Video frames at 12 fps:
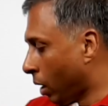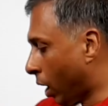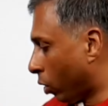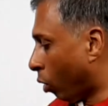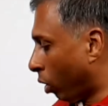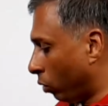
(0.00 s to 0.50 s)

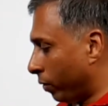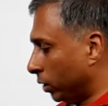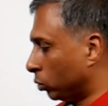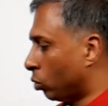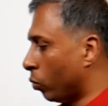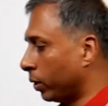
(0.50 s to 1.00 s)
I
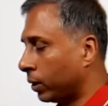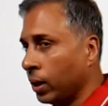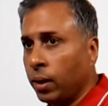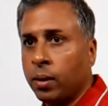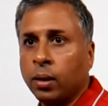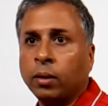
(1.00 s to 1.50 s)
always go with
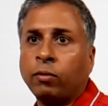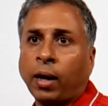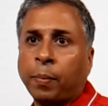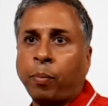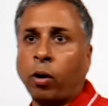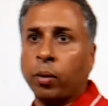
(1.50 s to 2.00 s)
the
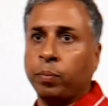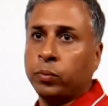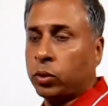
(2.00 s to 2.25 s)
tripod.